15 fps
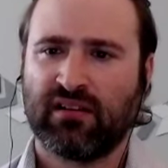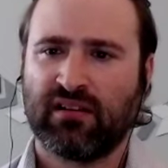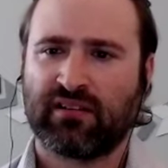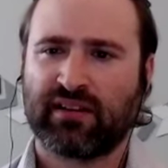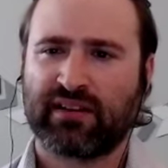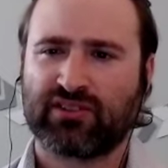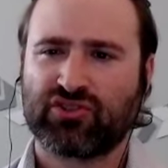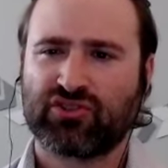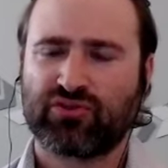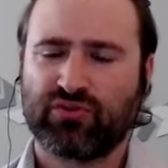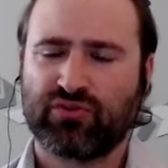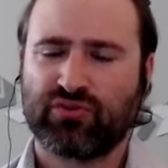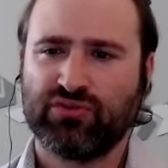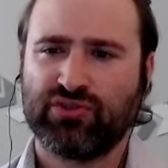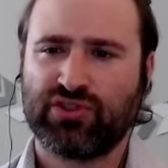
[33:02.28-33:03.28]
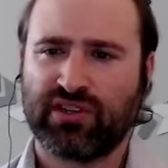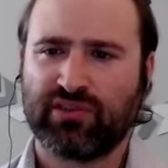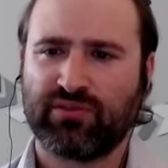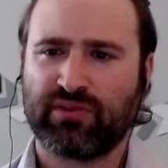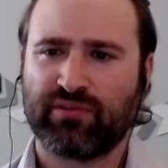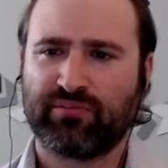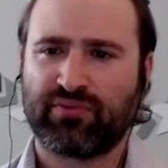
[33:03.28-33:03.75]
like true,
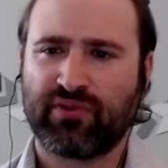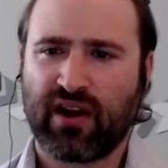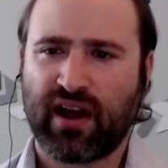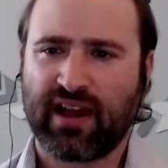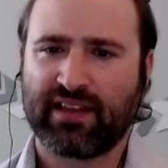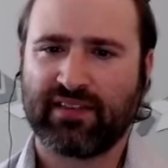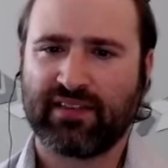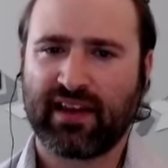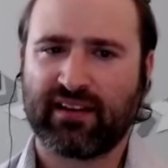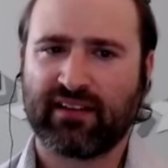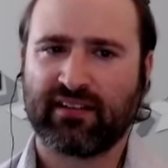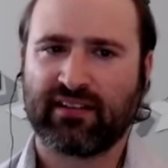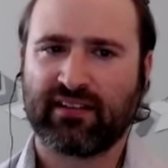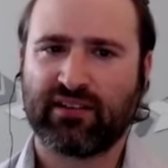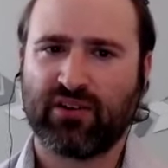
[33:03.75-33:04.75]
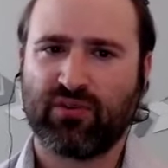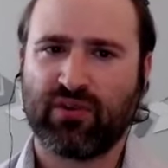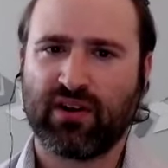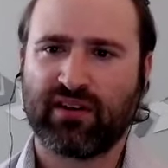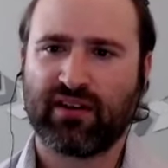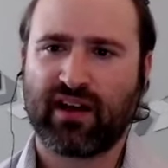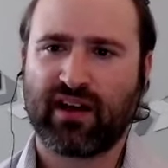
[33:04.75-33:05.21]
genuine pride that, you know
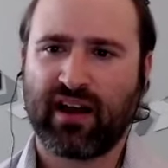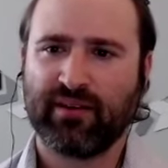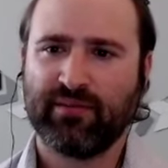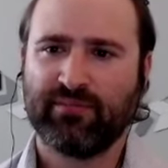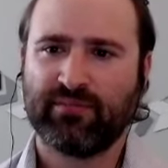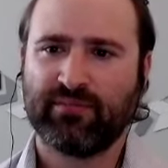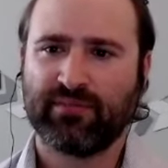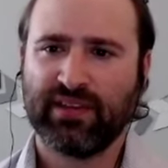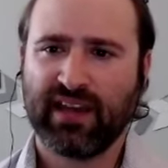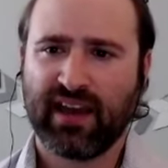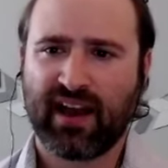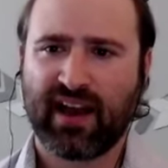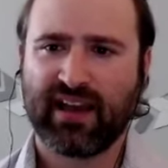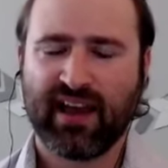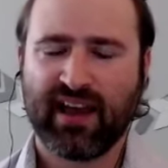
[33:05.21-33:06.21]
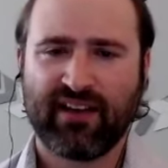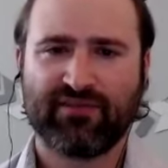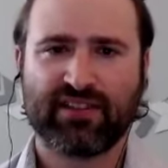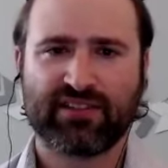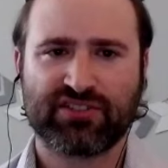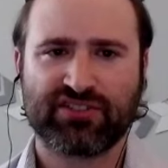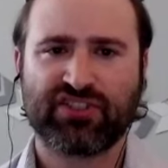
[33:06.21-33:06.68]
what, I have
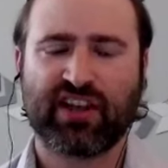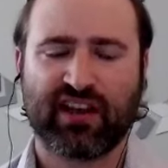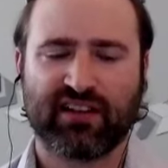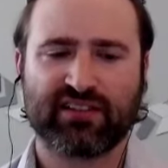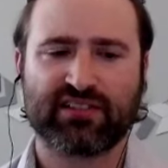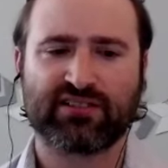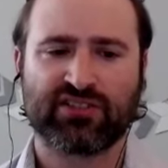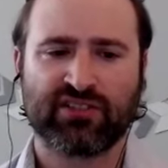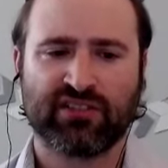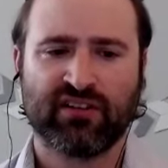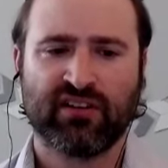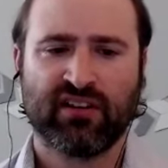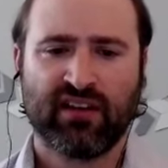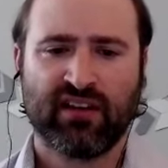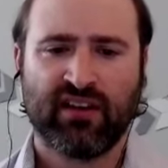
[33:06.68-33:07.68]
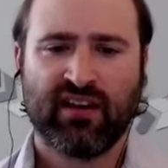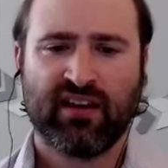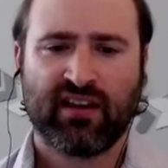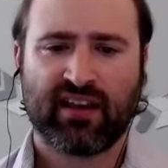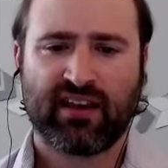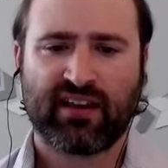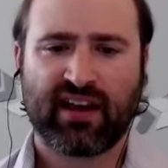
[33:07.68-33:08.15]
this challenge,
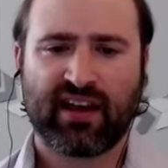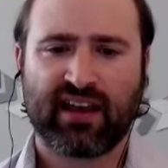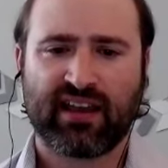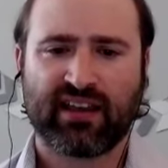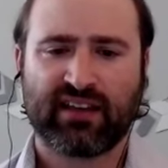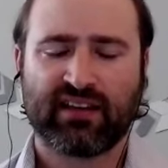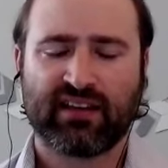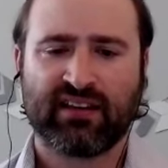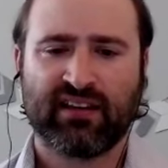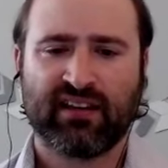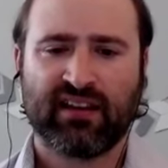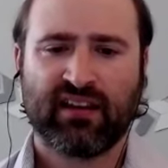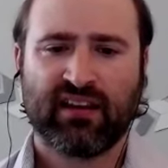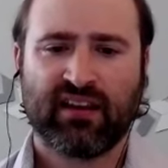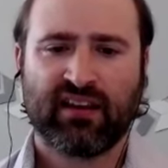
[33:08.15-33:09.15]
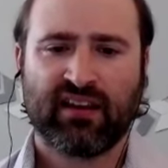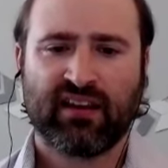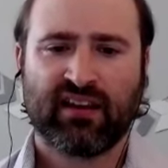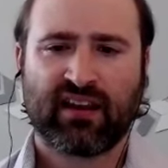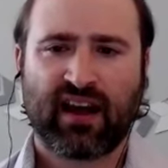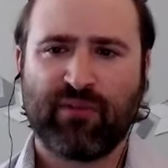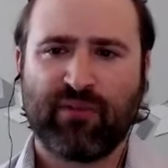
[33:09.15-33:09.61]
and
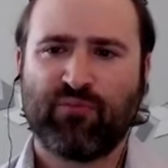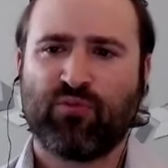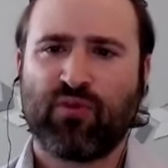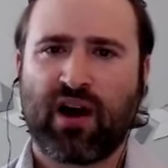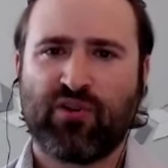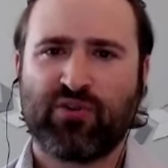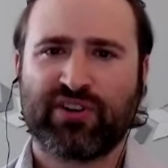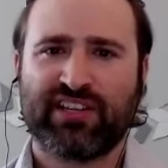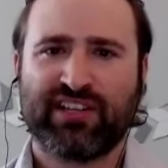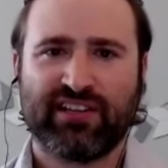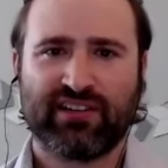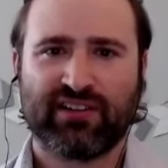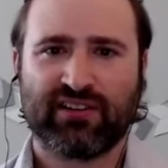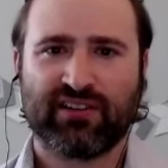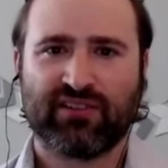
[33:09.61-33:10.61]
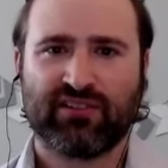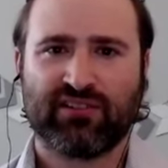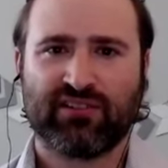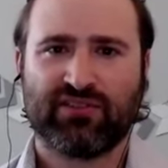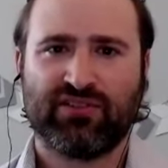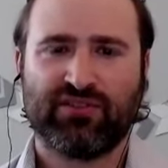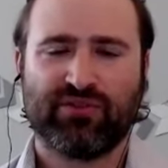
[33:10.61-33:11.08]
I'm out here
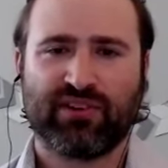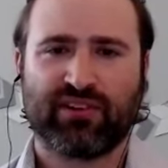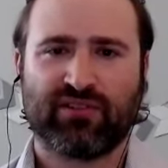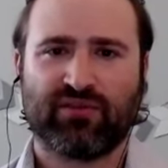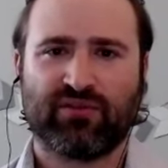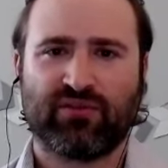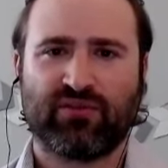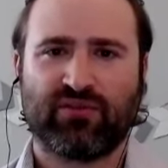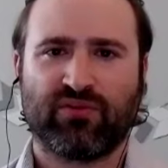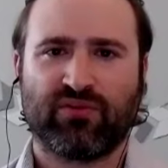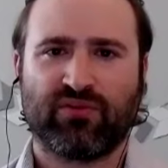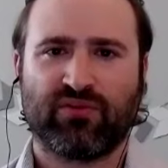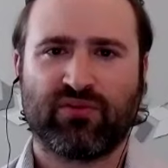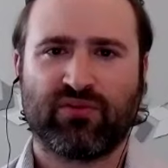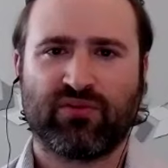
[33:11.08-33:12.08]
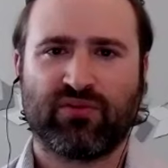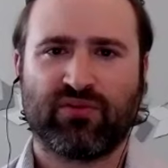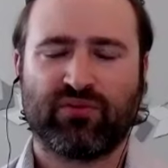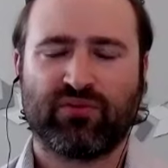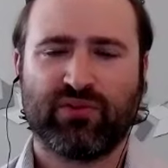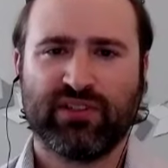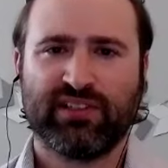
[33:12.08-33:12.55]
doing a
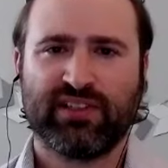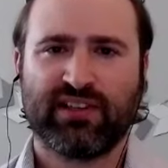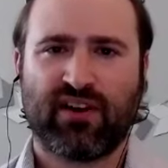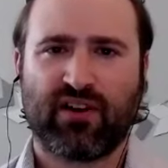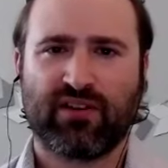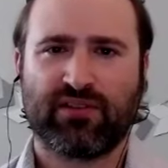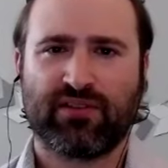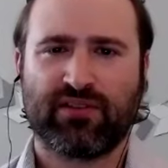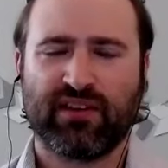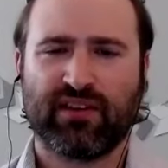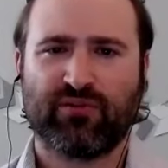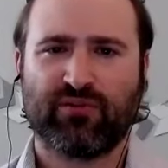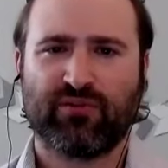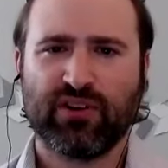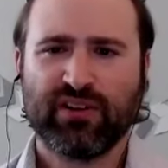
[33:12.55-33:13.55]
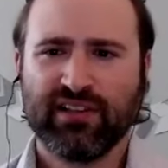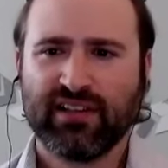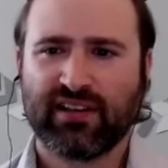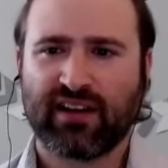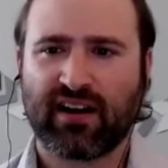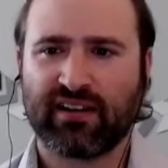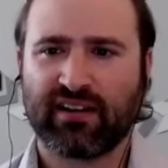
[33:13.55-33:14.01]
really hard thing,
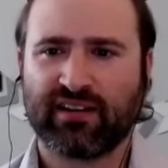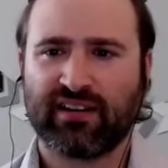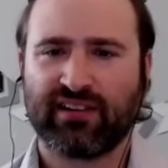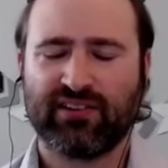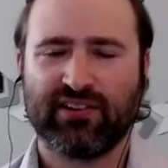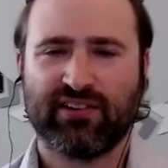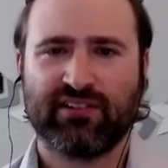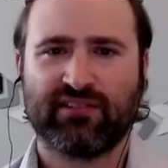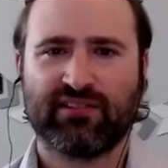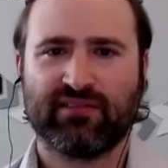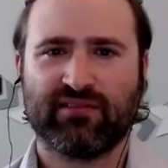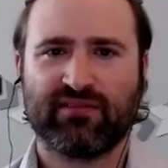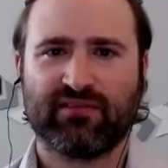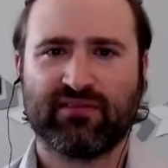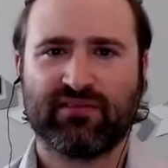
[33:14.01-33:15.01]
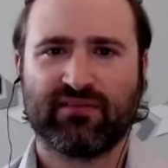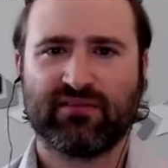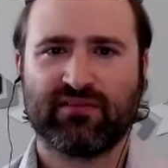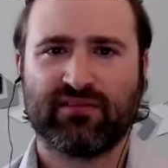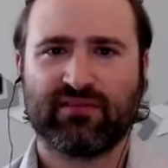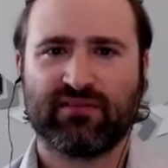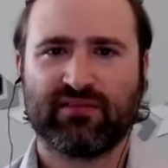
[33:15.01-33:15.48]
working on it. And you're
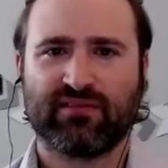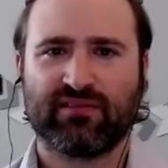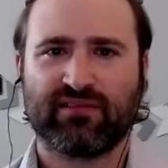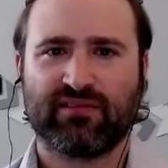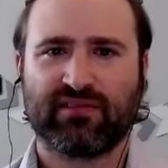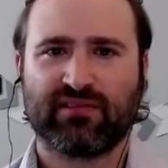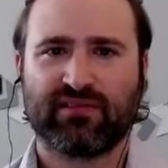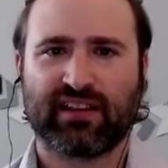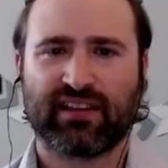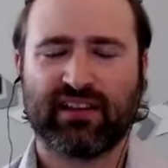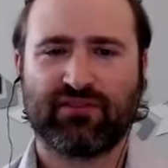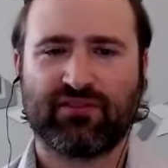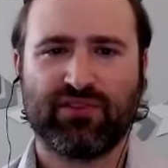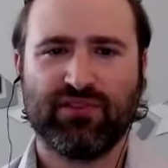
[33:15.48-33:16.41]
like, if